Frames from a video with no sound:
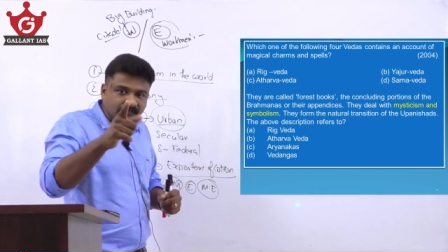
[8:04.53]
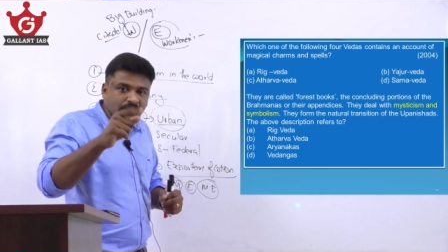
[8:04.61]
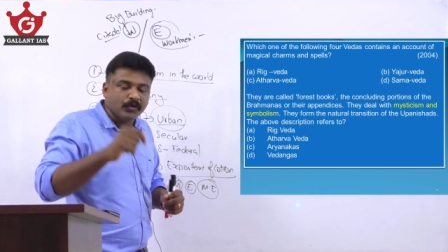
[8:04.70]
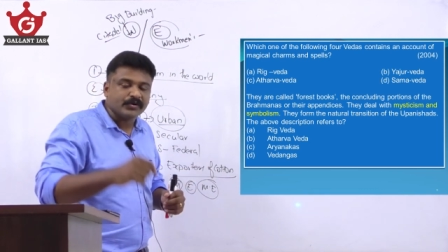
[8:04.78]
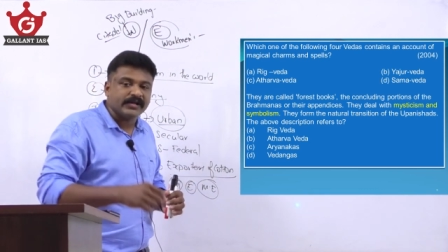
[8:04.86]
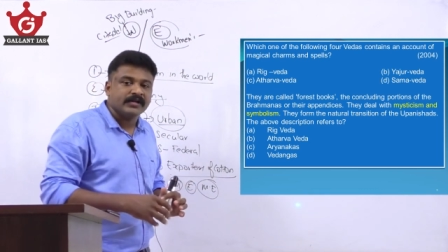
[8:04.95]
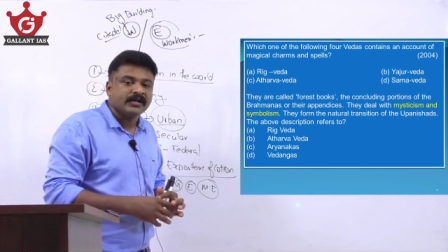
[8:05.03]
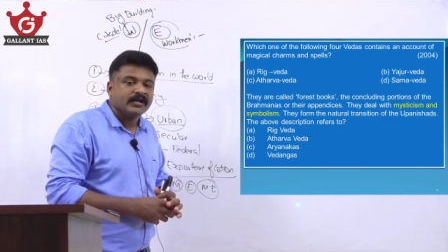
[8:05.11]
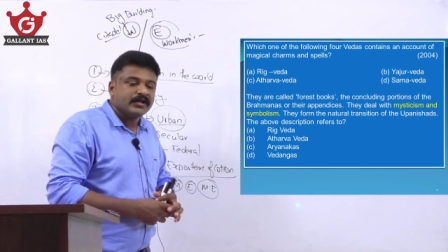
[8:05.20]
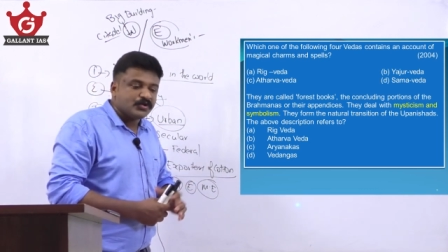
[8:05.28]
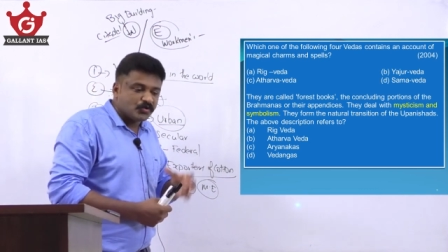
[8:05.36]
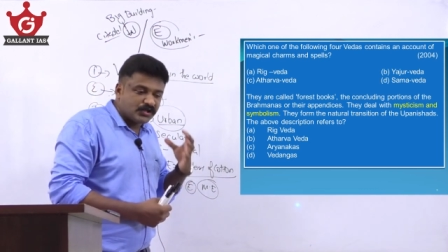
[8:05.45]
Okay,
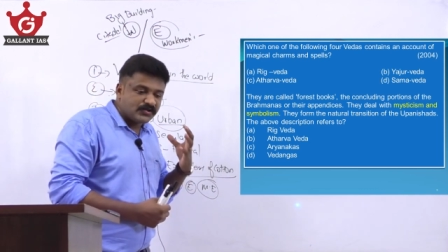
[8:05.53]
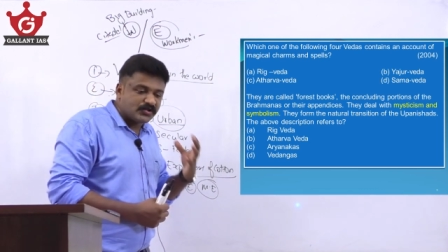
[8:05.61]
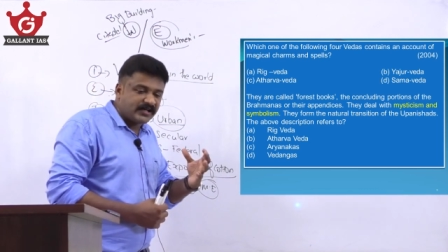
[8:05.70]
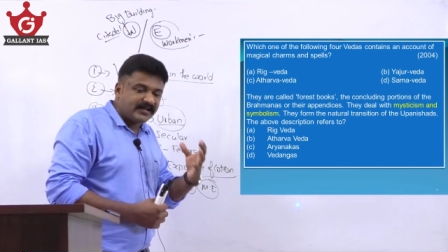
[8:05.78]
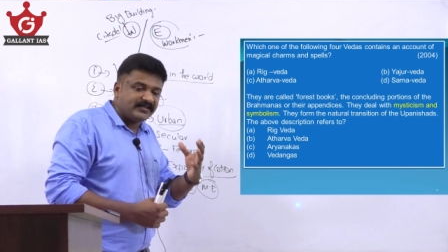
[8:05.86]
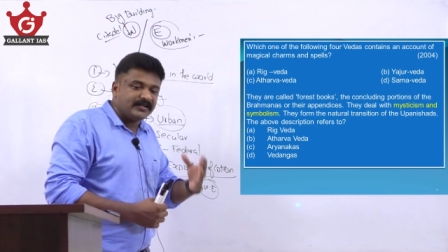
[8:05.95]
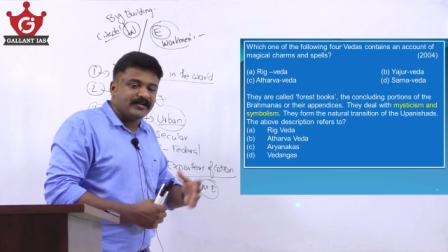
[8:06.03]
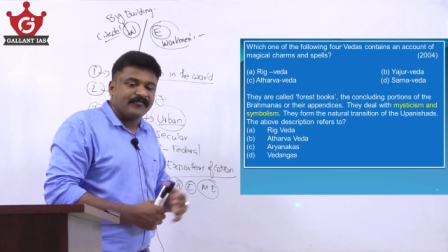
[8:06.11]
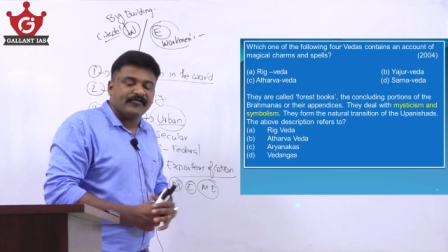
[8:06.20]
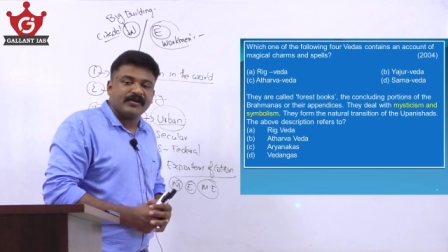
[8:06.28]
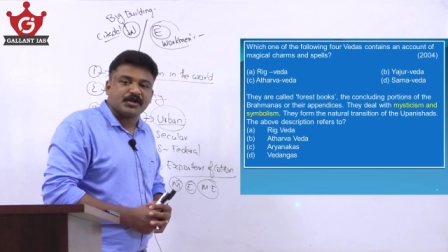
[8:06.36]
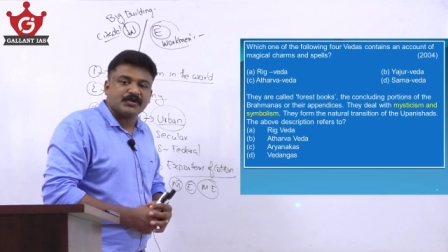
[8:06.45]
so just get the
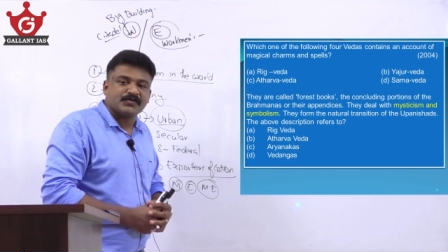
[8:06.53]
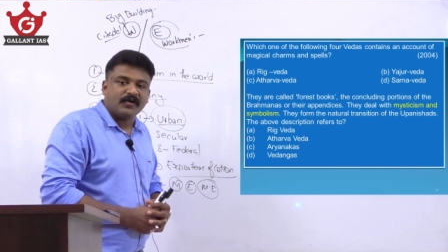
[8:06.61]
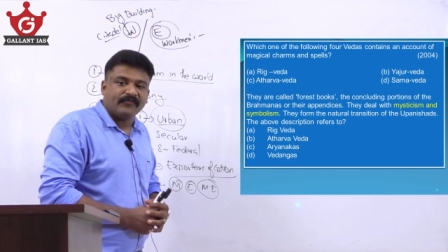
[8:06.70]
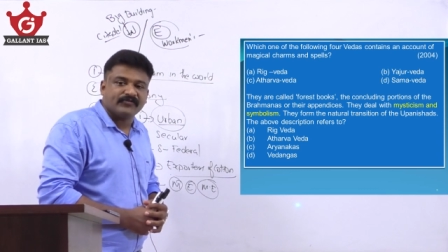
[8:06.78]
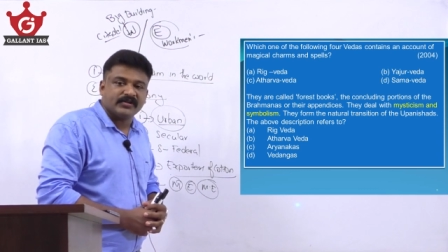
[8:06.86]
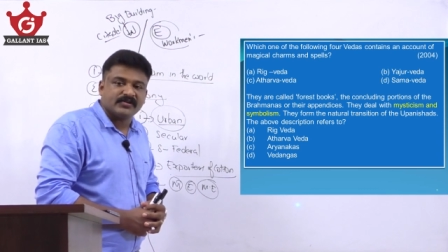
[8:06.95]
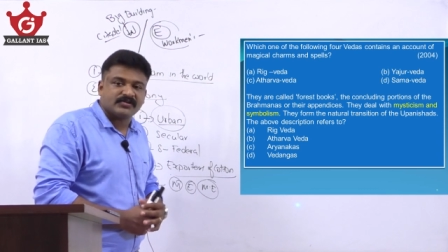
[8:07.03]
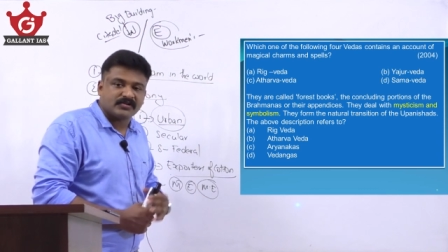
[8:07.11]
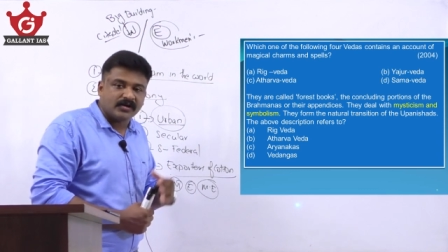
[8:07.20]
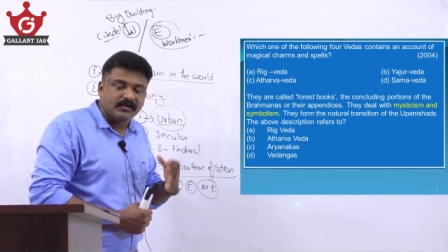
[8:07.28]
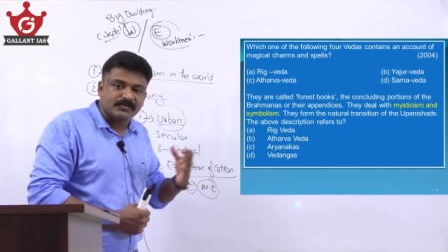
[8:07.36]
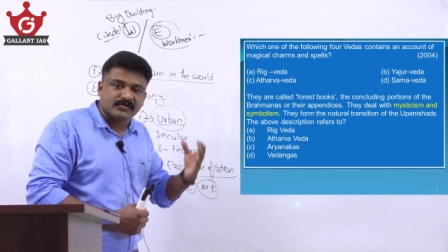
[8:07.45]
definitions of these
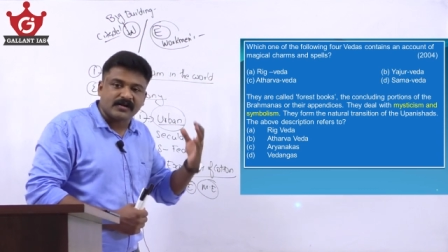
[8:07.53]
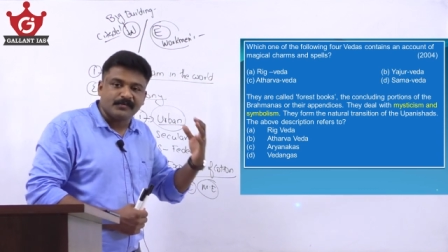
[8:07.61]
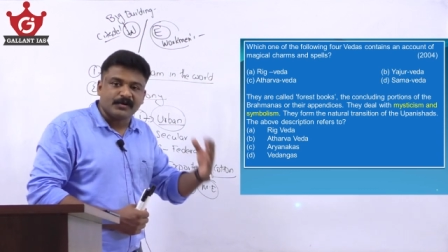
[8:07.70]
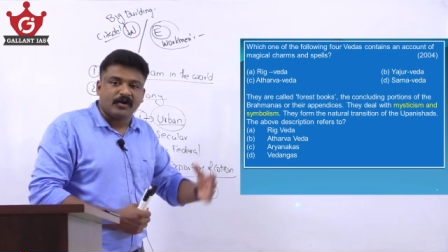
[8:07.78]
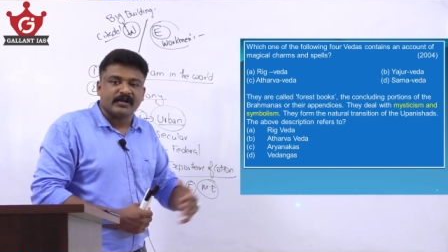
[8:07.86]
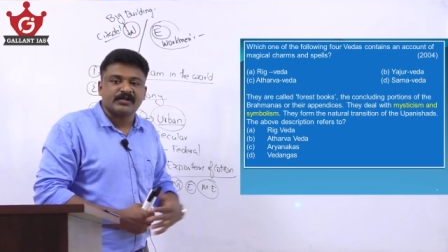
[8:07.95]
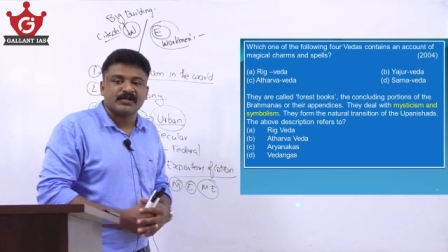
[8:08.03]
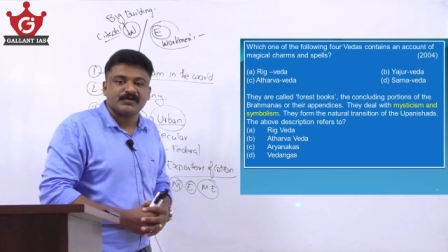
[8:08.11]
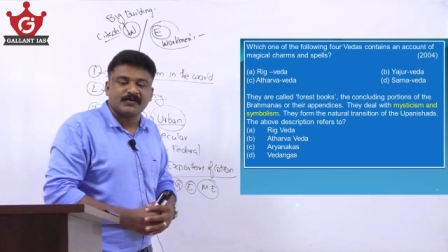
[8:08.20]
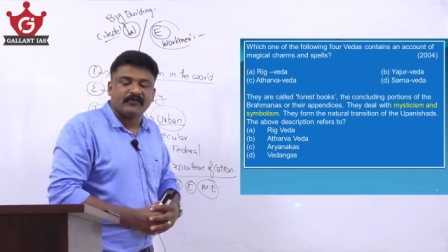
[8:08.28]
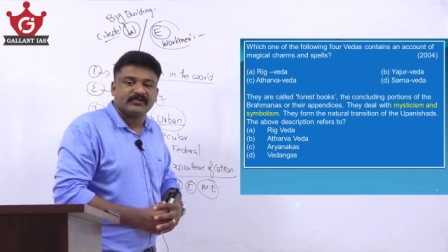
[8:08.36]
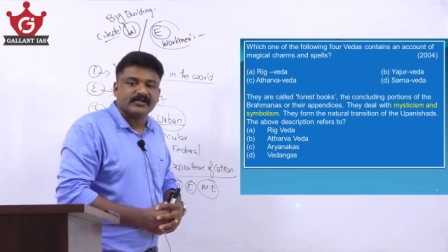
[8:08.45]
terms, terminologies
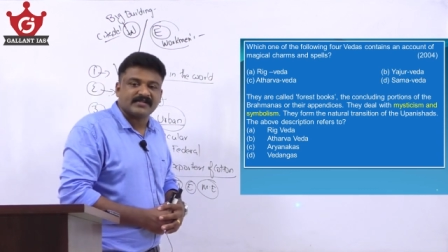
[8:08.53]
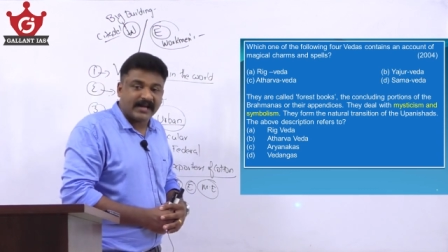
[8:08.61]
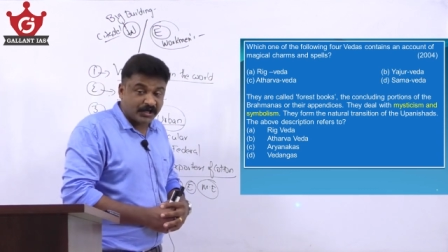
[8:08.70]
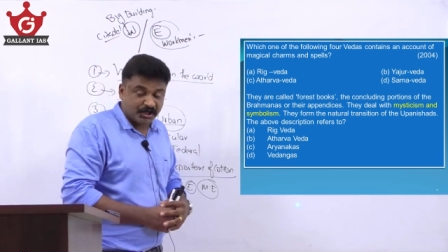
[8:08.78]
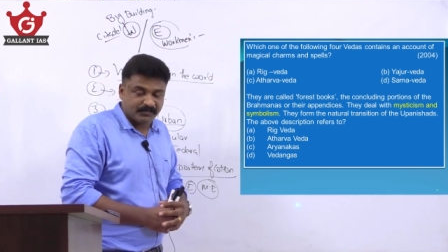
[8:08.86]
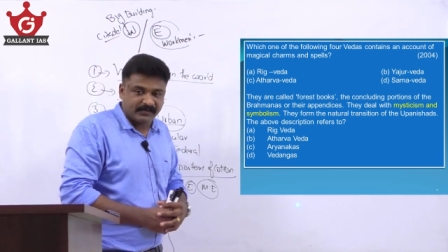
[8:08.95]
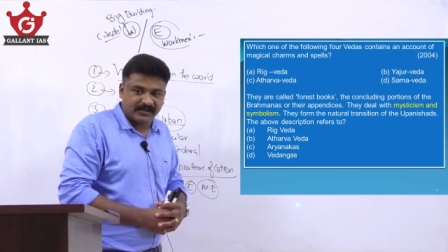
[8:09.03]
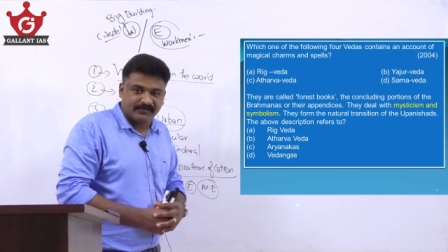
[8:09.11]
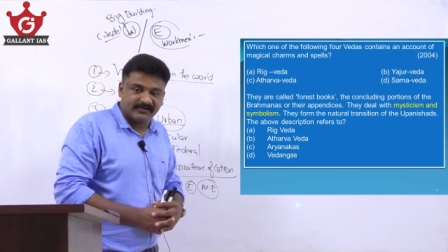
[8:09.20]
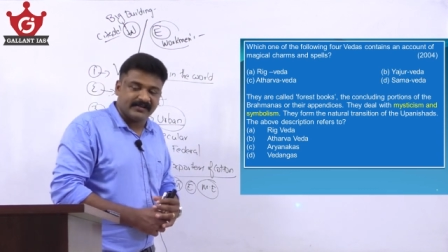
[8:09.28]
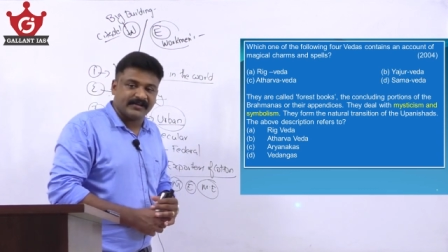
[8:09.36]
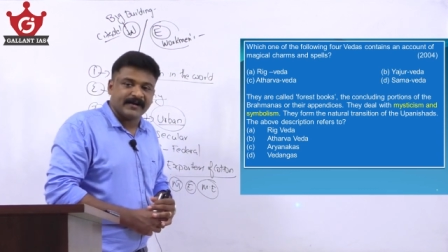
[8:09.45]
of this ancient
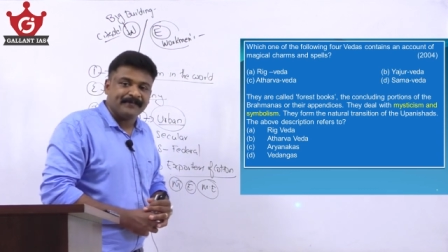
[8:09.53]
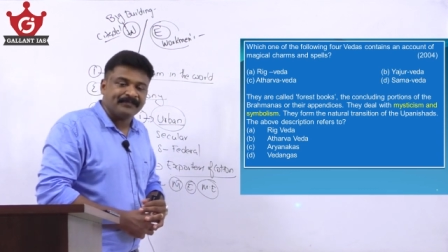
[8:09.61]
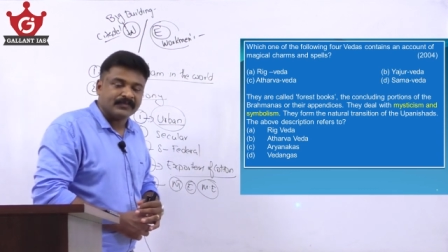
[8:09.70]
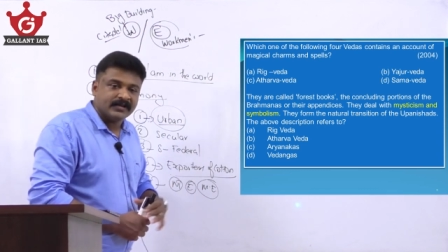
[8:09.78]
medieval India.